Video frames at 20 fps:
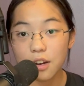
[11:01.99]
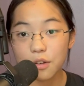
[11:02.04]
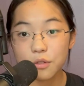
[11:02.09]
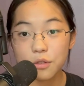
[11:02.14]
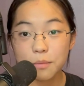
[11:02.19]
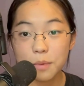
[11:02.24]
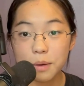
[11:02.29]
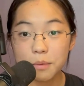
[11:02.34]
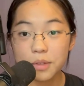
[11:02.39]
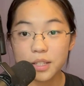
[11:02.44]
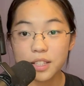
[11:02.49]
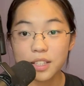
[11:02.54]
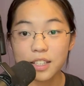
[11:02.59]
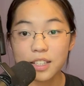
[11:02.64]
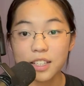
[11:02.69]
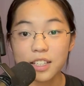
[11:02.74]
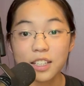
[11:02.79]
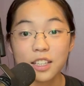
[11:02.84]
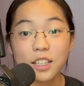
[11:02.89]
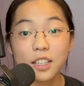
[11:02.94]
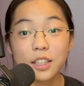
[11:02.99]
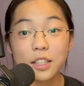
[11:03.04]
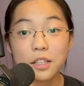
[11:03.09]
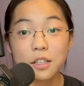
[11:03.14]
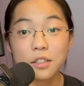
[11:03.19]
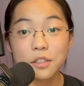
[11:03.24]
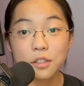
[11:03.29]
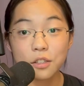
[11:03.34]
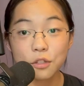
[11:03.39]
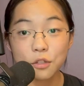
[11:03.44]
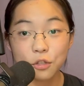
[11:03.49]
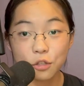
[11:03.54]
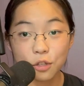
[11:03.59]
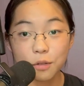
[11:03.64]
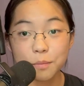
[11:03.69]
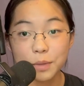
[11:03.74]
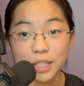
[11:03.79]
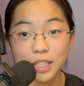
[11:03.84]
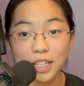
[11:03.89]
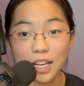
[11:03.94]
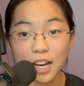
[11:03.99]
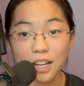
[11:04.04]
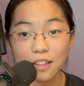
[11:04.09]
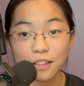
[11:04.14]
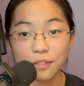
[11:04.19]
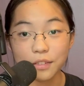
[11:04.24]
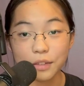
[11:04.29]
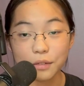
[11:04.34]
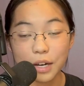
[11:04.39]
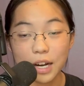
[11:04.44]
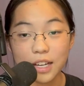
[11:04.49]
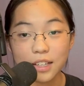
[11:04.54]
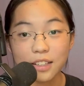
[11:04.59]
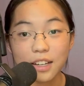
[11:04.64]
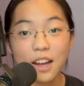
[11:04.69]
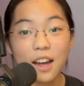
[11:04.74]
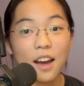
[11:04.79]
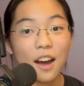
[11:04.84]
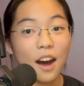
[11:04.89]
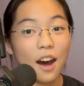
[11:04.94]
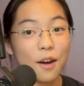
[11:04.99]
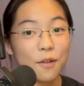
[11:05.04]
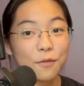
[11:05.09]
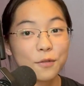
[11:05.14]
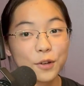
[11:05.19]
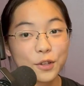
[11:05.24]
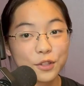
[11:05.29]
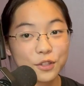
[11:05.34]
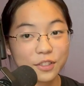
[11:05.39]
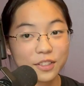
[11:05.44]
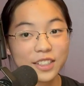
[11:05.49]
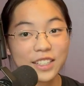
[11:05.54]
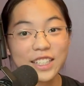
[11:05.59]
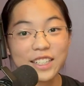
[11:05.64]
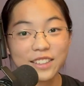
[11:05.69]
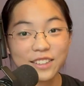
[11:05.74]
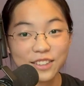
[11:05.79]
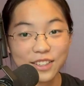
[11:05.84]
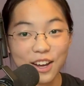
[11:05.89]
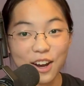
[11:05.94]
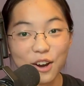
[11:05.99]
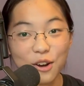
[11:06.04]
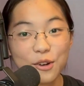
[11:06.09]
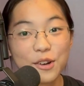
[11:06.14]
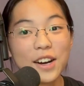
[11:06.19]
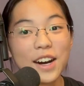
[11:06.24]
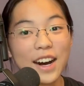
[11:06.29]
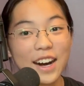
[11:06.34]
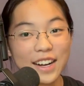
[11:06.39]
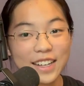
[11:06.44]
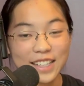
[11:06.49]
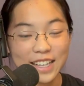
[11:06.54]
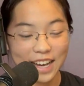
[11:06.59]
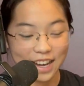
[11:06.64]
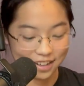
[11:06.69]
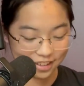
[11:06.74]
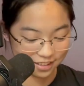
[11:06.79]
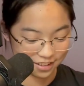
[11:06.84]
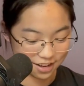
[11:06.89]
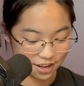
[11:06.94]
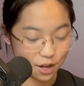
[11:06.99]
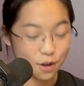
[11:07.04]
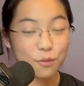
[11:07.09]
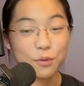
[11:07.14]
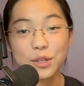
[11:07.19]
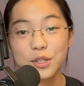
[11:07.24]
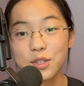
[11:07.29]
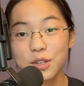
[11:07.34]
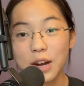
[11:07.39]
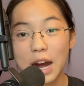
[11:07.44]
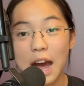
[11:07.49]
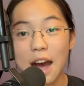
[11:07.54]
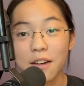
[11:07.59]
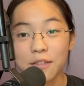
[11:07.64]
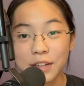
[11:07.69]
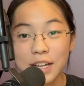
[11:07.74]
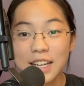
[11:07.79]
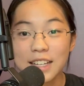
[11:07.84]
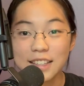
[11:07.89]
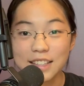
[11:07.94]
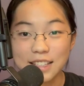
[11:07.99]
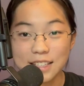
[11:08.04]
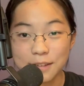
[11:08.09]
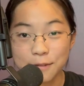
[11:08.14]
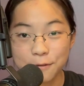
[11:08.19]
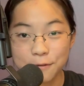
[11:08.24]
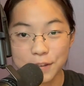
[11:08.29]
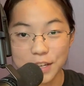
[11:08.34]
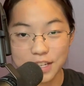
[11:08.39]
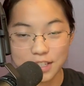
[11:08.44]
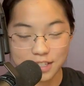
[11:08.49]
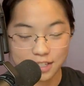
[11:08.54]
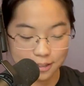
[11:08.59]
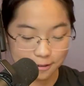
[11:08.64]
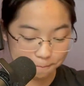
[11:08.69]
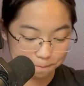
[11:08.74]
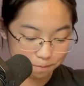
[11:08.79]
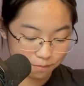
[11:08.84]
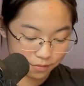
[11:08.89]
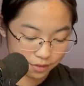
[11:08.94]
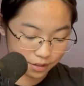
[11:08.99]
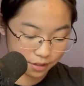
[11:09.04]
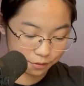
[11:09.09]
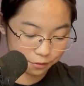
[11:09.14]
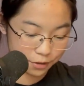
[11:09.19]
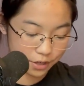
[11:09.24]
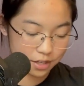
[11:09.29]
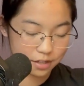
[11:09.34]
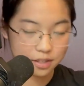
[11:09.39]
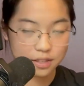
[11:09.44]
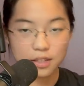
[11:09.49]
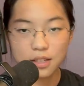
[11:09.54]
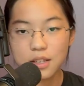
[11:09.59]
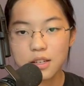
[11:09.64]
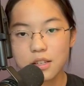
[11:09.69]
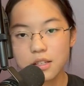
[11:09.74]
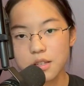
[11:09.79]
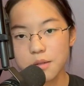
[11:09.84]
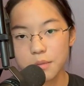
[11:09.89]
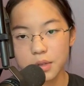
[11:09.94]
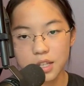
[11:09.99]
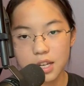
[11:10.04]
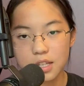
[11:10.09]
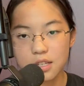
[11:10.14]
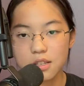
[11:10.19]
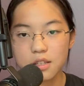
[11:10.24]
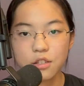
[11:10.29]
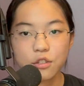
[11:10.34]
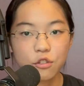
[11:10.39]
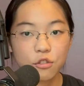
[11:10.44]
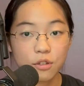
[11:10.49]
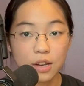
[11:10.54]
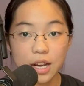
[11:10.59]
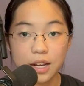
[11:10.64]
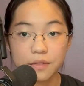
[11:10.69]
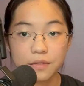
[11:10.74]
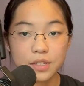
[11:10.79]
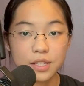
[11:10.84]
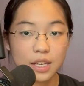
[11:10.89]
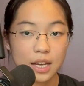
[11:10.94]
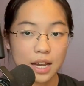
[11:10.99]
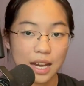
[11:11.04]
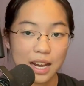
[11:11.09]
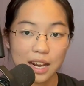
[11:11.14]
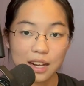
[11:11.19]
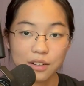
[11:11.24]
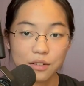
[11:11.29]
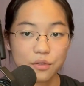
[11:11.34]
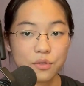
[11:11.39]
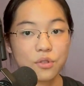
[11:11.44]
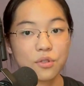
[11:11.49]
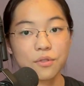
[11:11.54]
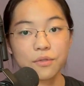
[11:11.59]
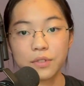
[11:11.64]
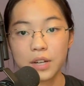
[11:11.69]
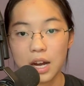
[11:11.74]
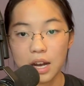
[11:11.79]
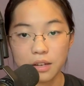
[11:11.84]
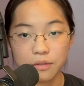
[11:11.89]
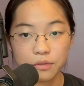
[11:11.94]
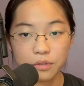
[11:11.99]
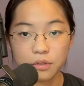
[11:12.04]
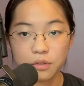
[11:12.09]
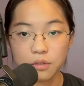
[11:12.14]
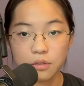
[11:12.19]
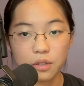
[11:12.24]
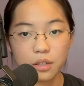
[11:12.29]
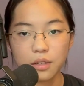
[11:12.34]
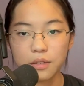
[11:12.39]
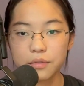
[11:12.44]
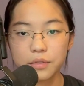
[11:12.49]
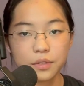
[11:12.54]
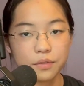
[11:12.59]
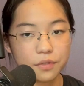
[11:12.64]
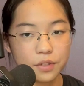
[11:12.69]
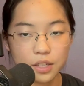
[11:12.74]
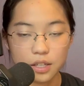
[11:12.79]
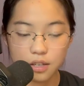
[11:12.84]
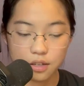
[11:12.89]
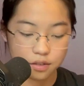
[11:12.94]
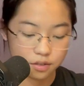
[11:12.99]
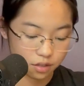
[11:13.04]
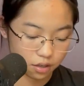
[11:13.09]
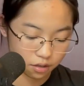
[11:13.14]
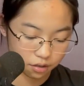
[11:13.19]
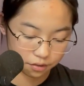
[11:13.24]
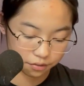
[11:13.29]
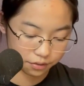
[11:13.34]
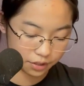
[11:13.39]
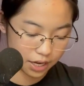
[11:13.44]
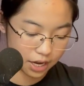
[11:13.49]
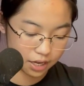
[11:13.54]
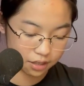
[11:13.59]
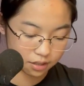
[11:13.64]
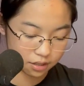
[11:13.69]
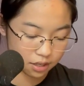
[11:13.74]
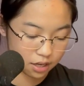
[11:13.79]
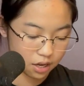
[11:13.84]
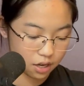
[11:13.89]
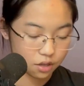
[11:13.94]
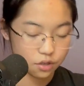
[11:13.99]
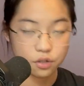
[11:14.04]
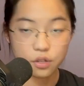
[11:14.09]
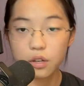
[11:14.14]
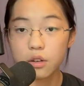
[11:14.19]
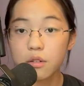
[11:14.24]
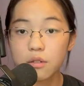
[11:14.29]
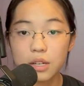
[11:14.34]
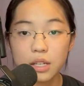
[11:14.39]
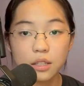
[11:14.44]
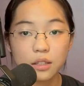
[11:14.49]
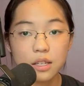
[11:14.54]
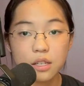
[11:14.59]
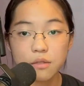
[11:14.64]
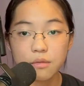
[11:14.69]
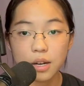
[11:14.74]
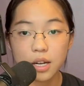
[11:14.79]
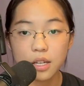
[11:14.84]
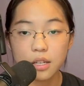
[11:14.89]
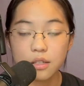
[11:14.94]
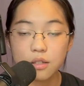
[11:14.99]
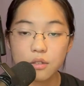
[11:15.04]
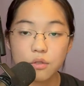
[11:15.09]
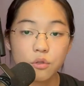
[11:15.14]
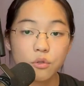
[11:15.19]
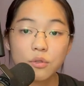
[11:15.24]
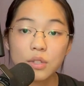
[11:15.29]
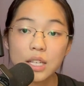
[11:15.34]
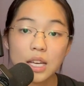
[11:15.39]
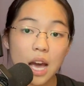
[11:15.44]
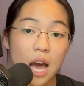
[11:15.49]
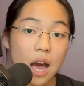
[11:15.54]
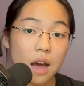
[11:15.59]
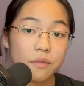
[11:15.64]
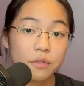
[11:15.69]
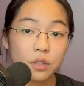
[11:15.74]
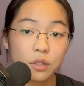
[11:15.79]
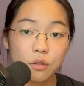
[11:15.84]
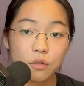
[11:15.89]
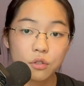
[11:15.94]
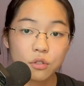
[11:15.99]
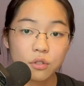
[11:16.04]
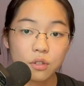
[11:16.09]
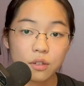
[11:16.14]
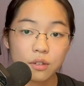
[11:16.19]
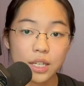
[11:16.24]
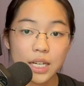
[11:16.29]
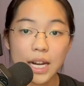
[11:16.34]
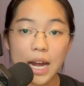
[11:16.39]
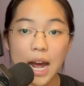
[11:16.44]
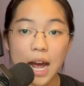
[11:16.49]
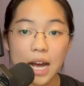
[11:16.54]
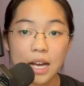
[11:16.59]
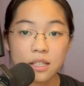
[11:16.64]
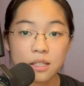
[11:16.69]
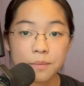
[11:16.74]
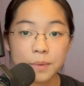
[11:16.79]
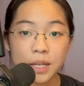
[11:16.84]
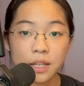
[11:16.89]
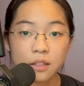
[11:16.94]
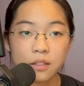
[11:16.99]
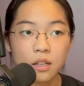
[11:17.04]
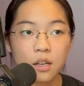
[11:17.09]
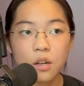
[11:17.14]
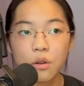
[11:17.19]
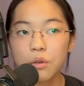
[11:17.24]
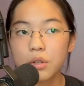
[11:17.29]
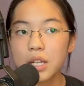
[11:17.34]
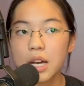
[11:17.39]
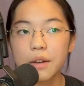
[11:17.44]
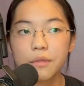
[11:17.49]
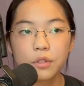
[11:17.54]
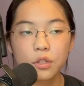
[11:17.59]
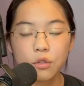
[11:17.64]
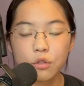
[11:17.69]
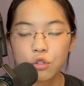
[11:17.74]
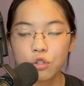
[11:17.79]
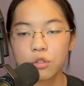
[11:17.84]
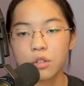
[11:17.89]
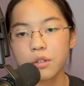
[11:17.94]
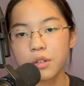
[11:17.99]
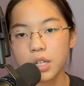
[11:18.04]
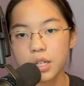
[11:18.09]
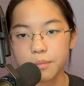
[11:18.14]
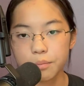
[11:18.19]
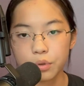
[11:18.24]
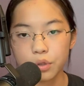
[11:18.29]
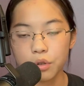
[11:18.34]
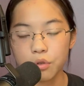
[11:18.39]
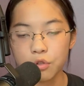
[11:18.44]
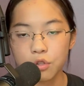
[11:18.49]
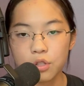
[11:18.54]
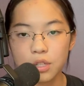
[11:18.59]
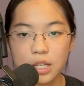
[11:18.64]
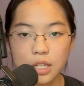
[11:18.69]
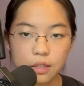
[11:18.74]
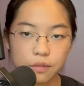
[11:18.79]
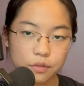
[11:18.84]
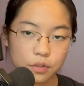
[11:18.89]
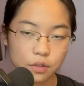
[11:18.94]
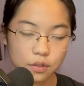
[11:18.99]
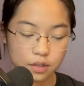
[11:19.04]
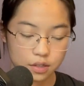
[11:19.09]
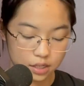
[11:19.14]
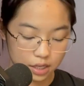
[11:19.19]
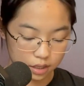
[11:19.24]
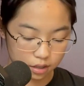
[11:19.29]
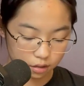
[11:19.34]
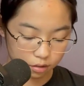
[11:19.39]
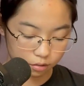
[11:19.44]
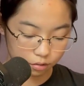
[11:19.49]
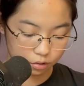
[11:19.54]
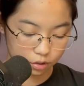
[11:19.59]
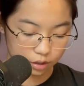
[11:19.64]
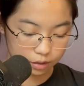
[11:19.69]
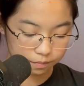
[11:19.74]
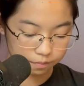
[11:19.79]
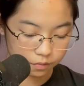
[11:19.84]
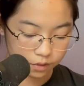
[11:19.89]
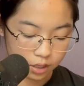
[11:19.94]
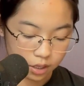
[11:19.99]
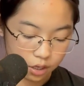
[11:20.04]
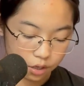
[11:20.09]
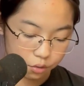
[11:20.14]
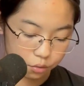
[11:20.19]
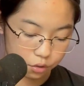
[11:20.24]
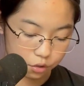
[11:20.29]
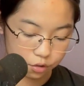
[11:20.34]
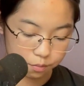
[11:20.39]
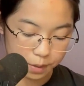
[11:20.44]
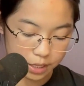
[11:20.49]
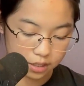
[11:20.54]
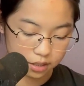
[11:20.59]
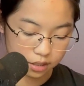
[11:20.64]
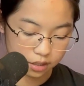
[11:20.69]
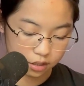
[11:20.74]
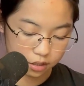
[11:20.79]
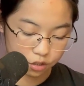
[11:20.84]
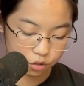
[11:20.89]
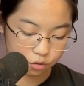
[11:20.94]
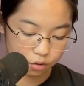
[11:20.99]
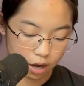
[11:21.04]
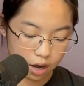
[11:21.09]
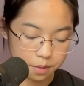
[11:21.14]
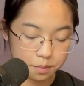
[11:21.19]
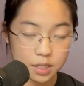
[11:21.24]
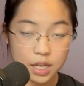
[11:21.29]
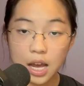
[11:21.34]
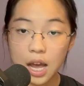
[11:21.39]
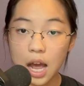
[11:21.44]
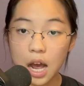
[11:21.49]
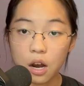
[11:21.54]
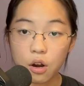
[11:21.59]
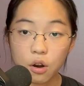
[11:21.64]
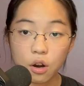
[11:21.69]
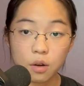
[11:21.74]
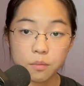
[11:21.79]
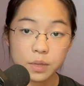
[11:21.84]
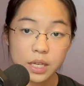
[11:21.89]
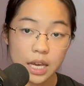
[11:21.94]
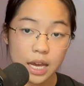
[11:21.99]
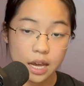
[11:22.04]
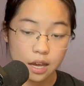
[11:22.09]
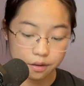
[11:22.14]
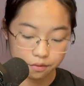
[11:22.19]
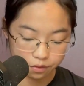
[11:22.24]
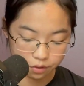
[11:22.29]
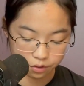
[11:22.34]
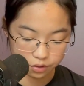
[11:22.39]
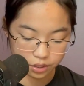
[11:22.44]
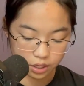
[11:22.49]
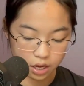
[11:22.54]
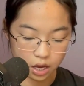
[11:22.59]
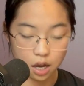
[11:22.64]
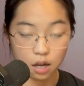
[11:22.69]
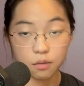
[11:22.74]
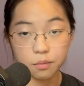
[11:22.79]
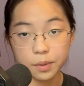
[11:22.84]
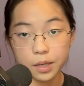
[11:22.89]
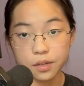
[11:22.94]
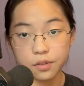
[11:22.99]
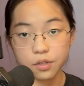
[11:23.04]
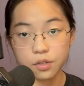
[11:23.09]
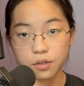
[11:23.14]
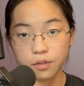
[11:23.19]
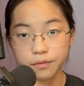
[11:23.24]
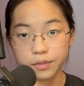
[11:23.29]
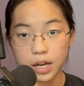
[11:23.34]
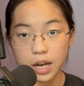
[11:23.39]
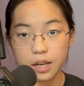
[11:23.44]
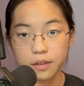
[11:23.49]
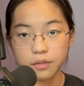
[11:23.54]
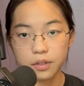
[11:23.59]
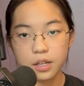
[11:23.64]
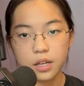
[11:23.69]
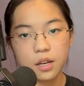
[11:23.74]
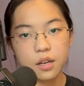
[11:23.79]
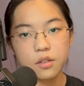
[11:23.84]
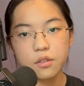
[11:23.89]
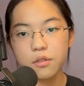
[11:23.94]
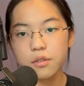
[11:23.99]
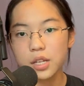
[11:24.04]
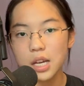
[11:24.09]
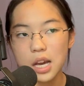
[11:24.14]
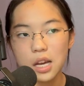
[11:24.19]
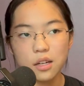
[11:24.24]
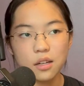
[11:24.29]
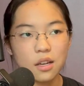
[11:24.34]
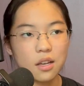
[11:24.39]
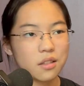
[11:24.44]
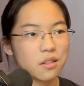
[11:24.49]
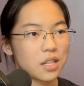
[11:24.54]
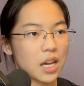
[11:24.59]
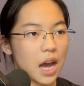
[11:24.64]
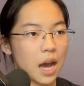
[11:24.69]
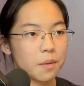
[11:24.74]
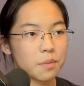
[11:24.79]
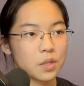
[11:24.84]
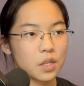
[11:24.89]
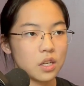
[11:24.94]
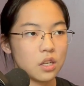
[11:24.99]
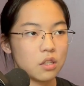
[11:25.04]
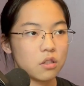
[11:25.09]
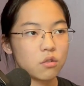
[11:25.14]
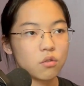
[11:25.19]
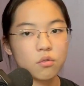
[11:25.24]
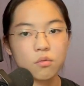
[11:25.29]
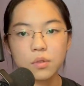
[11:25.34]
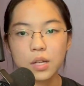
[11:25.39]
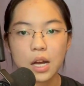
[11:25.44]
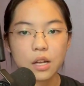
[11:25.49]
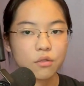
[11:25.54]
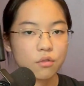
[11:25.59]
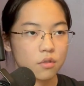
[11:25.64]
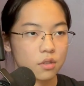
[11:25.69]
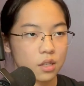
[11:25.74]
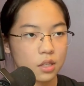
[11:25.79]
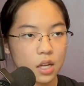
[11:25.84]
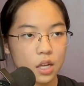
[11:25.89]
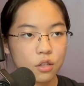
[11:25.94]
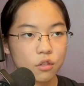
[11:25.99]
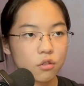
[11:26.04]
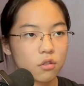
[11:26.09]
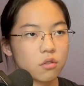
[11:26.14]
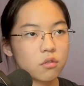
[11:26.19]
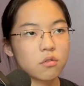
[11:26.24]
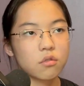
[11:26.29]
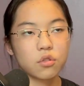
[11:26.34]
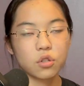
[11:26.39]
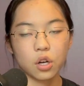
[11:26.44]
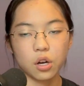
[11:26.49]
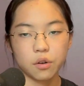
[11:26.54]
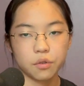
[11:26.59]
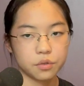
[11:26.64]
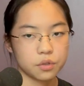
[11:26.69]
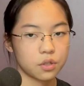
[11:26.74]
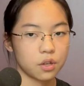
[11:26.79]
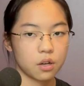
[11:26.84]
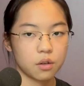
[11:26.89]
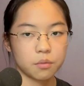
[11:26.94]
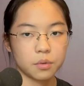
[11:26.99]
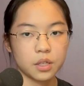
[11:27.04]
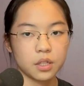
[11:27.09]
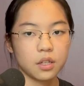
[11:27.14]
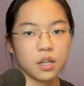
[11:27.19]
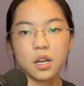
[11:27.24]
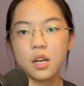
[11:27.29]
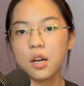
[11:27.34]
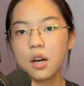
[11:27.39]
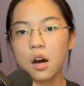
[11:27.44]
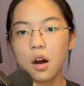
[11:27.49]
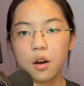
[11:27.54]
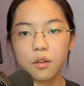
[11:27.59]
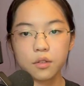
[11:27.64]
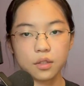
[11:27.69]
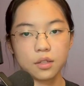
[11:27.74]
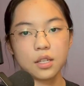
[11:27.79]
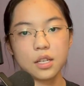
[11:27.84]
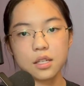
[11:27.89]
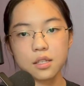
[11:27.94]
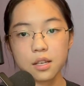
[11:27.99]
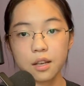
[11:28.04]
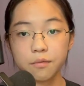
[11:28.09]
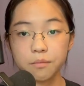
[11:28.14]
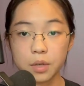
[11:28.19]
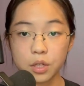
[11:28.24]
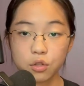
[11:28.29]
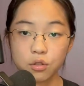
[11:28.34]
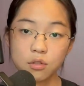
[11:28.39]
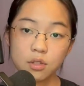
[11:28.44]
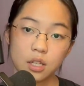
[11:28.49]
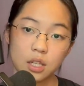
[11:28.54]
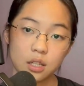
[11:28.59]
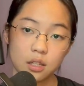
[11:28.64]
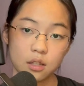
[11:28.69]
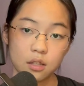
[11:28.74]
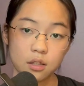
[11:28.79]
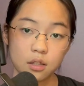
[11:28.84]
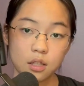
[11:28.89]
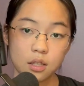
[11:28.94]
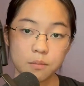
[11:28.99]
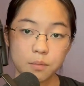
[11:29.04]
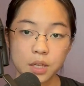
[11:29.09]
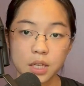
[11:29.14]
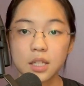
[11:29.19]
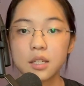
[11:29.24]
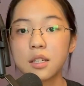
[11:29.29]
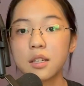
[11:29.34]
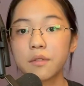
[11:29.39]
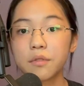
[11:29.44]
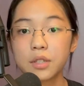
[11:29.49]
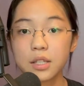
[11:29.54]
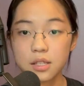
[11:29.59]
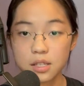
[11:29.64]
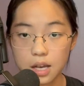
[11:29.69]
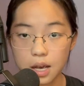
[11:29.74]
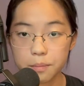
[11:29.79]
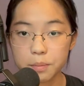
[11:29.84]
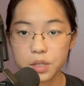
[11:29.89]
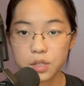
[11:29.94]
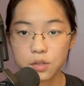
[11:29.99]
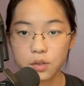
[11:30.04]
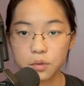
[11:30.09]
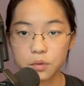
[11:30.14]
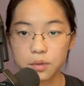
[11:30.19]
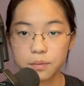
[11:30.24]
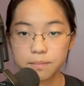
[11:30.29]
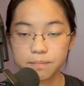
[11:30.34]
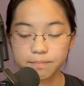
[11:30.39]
you might be thinking, this should be the end of it, right? Unfortunately, no, again, we still have the fist. The fist symbolizes strength and survival of the fittest, all of that. So it leads right into the evolutionary aspect or the evolutionary approach in the field of psychology, which basically describes how our behaviors help us survive. So again, it taps into natural selection, Charles Darwin, all the things I've mentioned in the beginning of this episode.